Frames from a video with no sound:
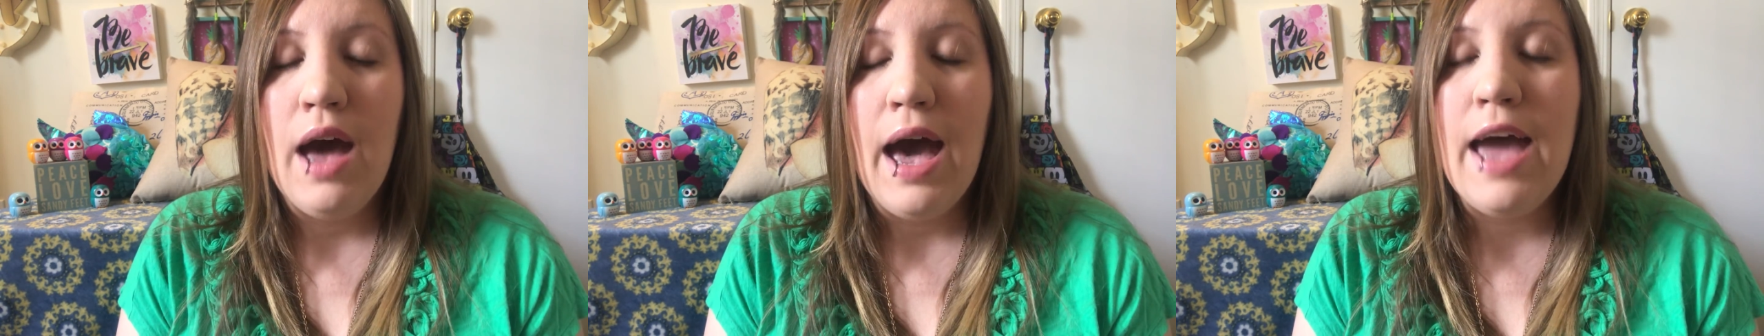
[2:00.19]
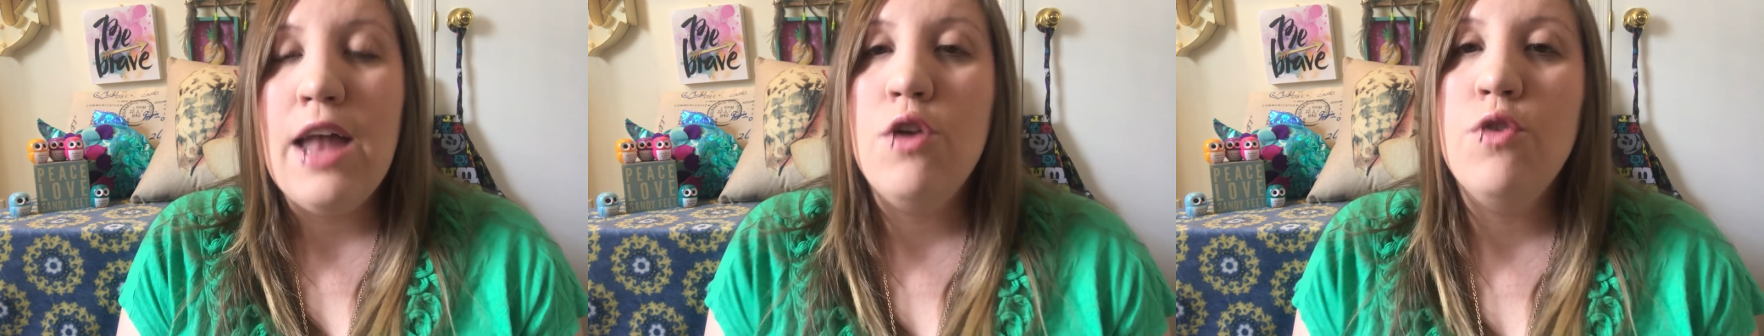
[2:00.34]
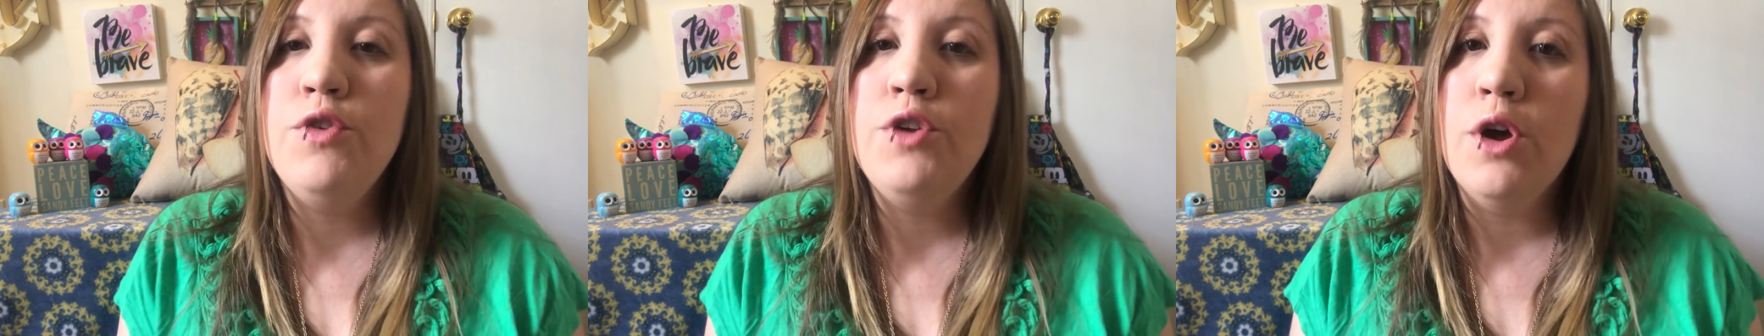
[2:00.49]

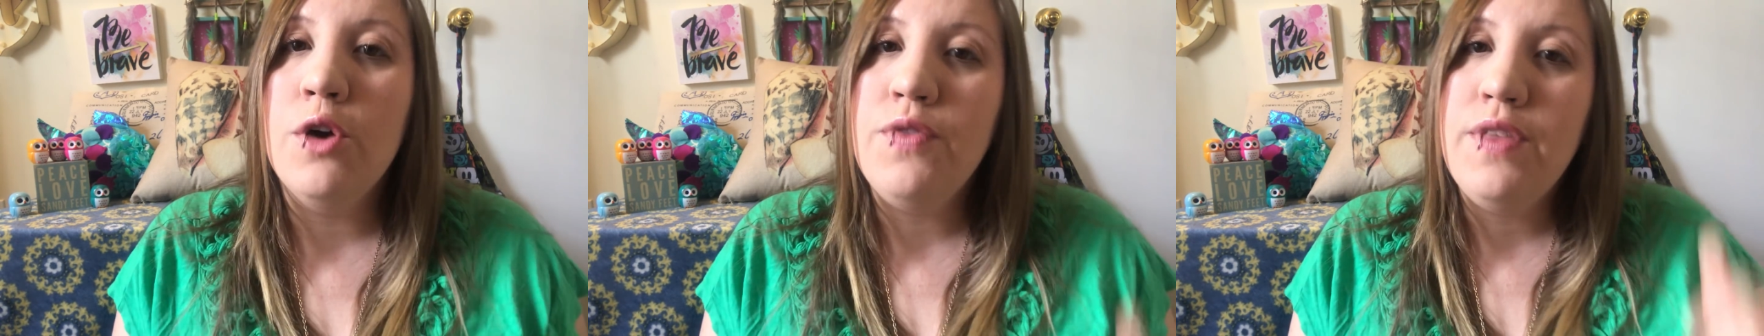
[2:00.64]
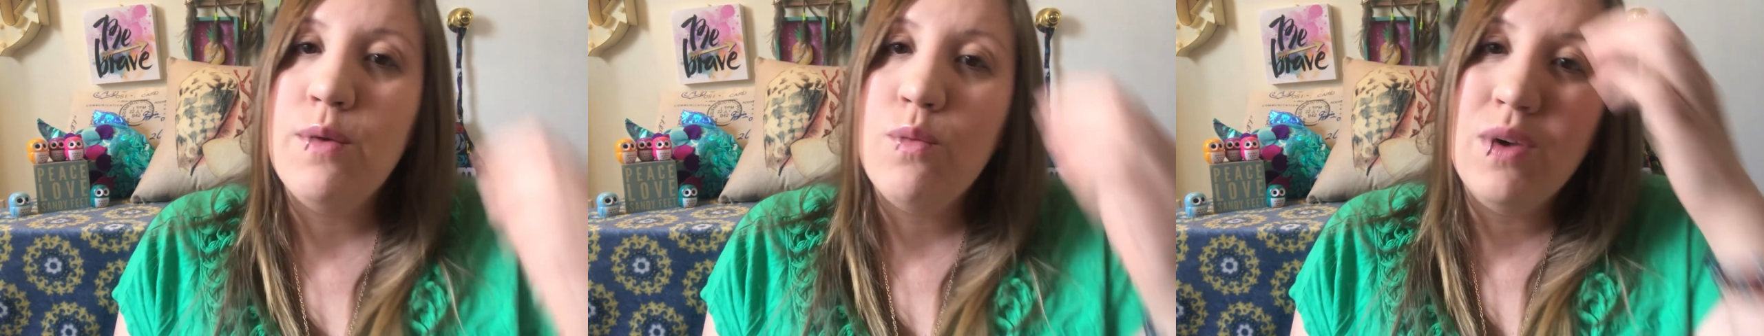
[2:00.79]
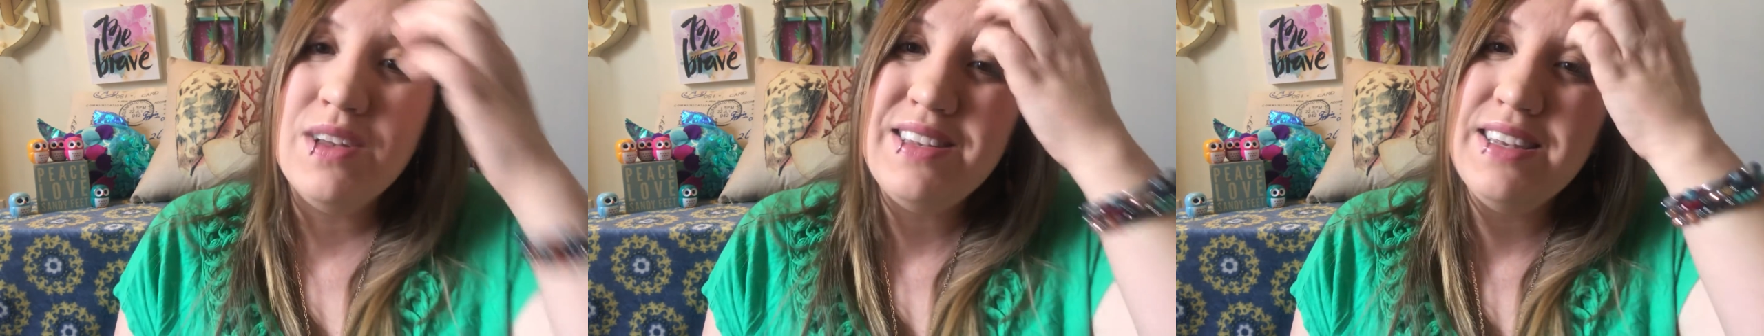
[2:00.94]
I don't know,
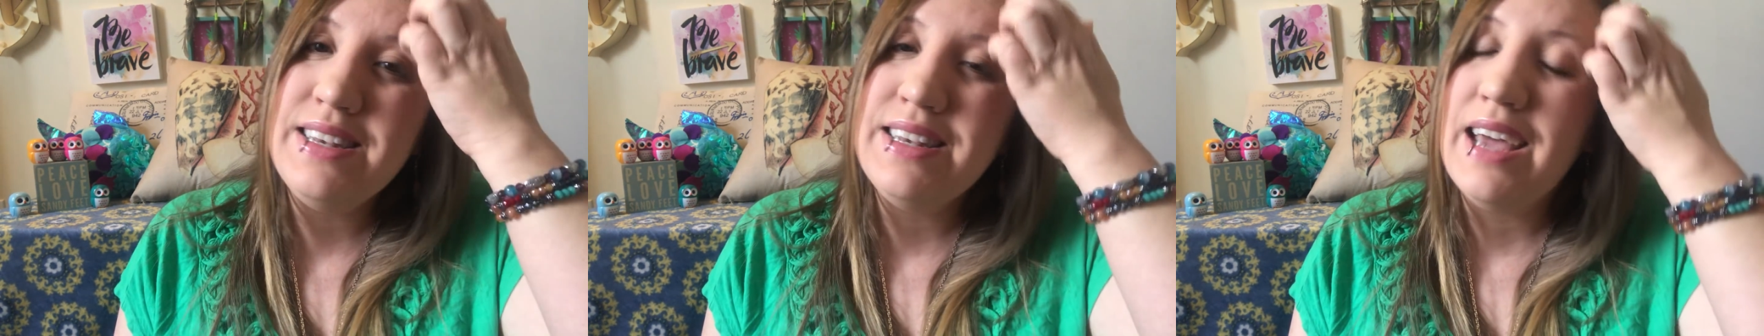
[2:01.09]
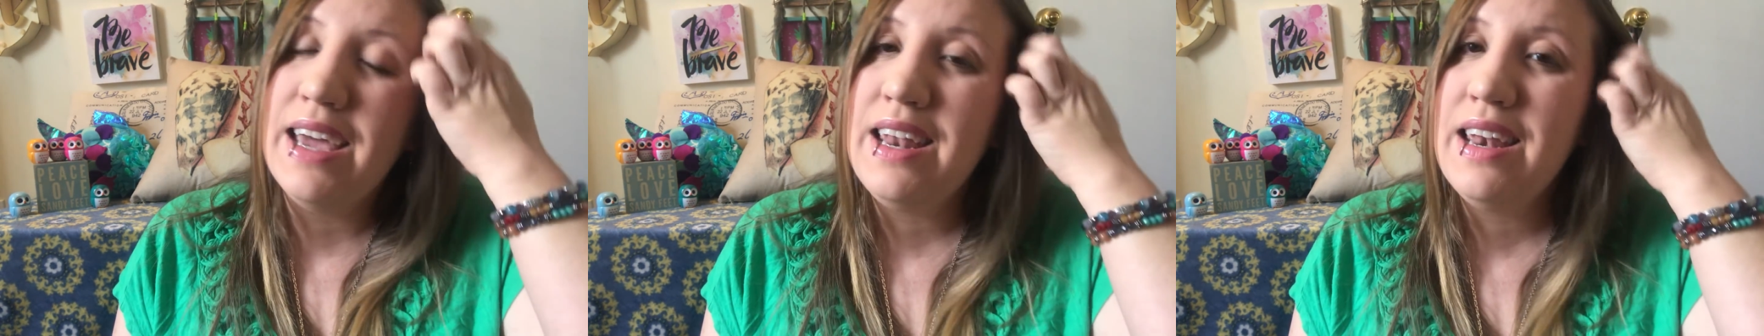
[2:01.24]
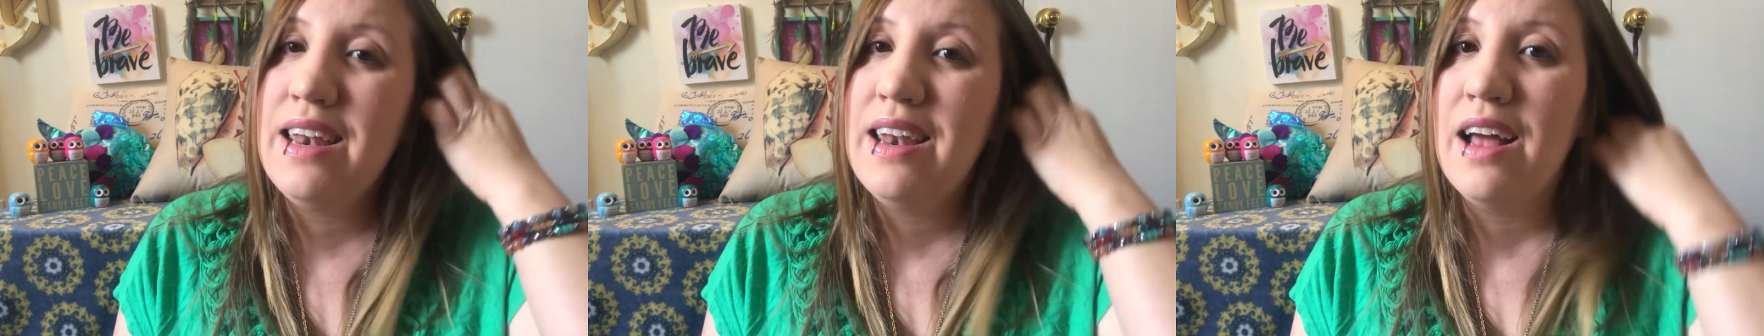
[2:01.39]
that wasn't
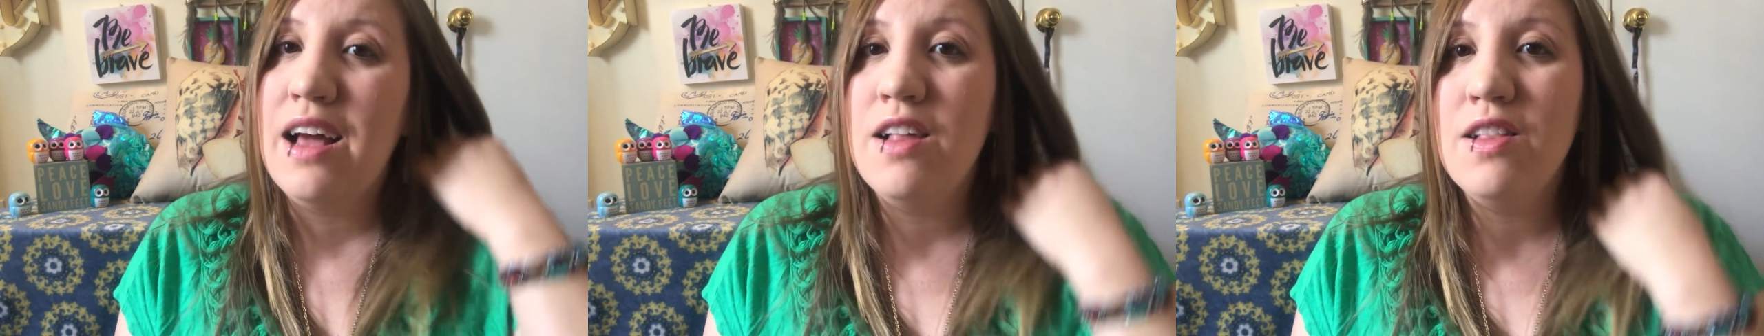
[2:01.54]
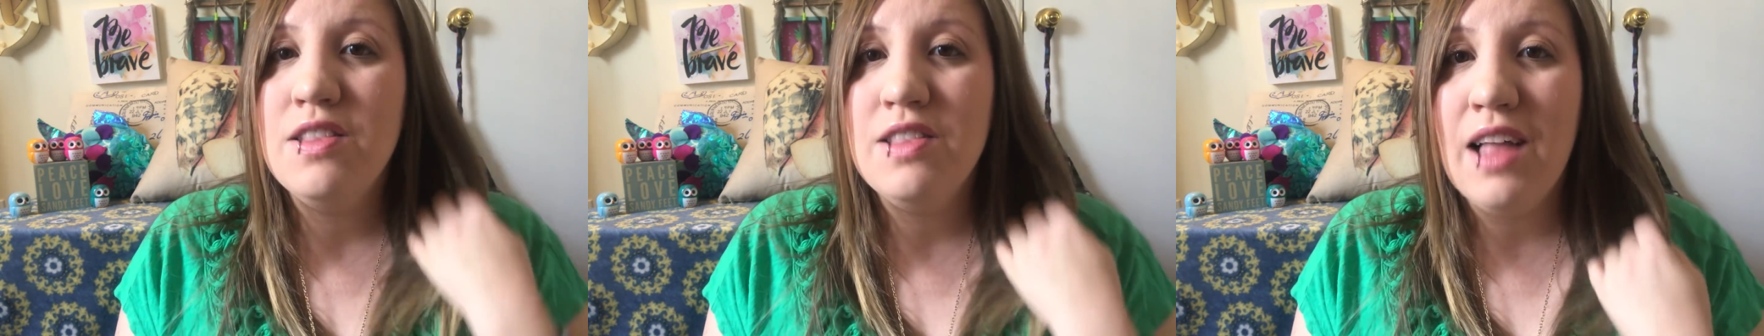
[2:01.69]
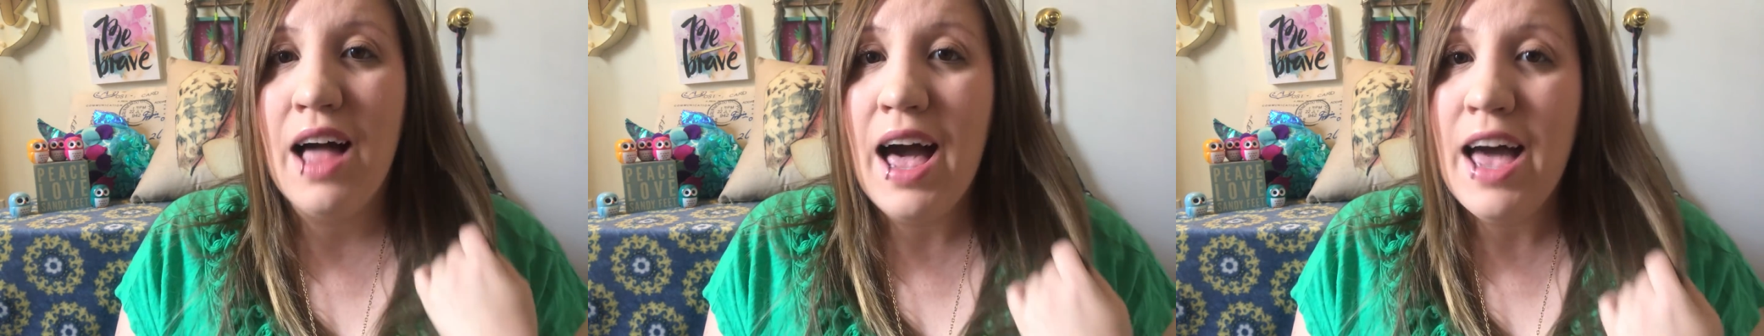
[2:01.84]
done a
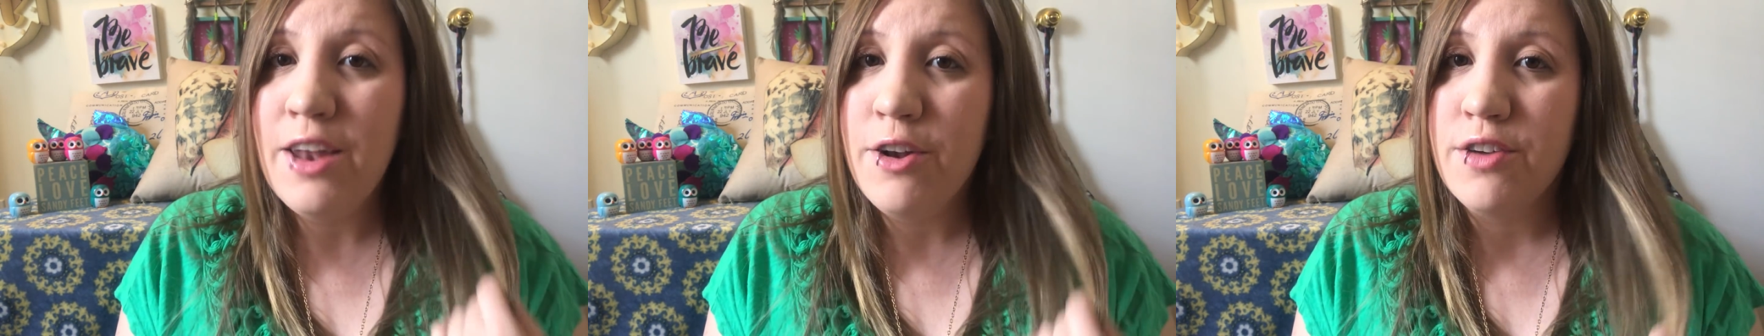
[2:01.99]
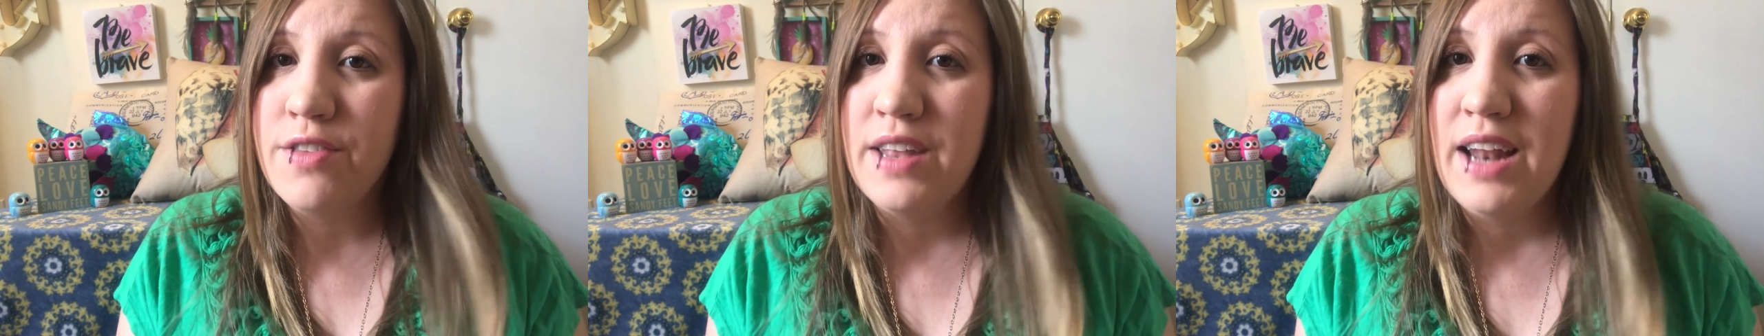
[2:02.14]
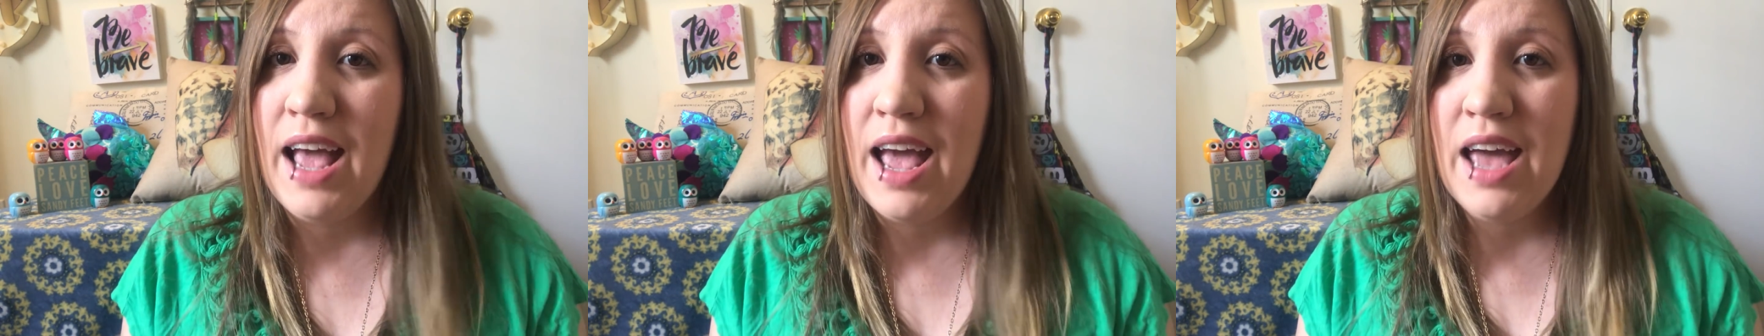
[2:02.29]
lot
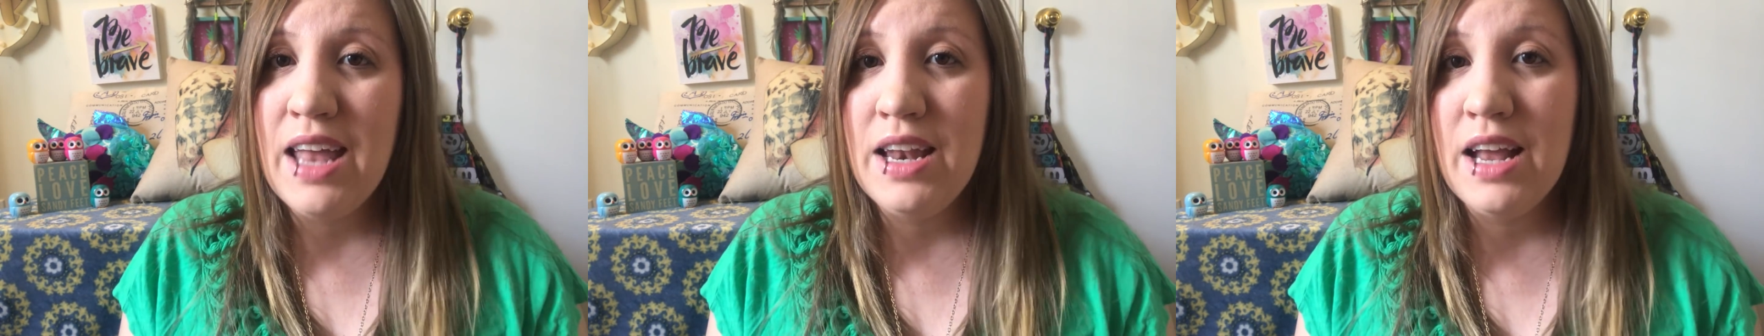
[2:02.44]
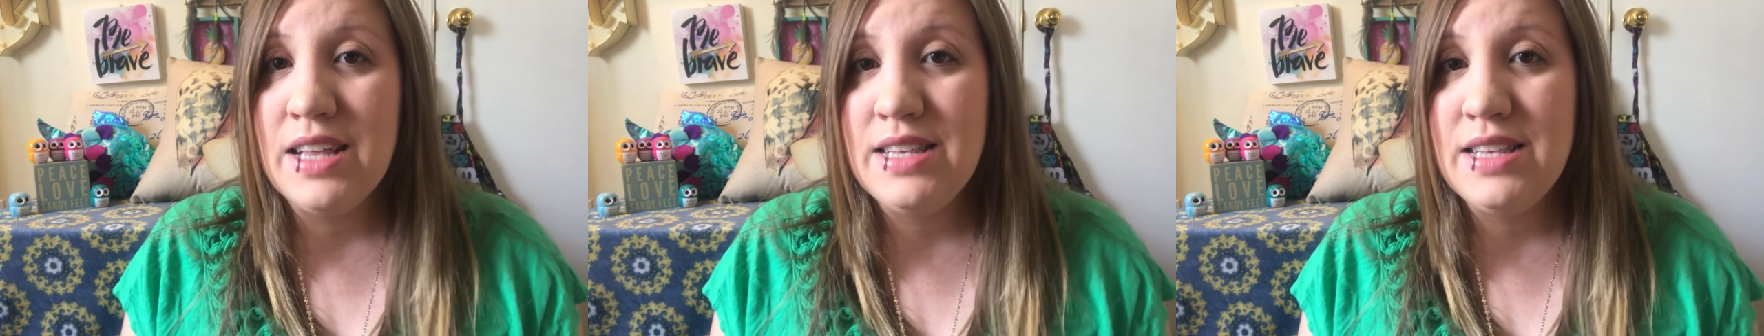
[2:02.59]
or that I had